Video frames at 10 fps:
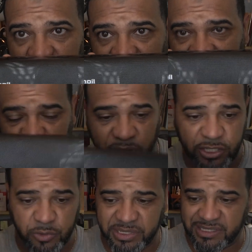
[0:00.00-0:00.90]
me that it's
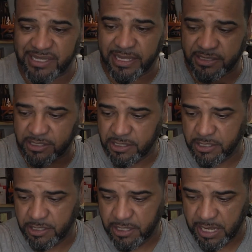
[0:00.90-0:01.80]
ready to be synced.
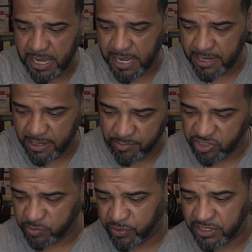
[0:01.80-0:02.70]
And let
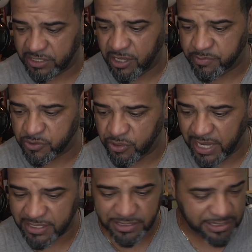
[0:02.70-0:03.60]
me just put this up so you
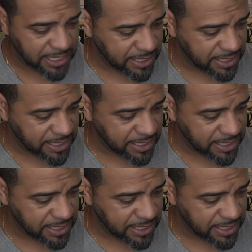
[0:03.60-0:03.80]
guys can see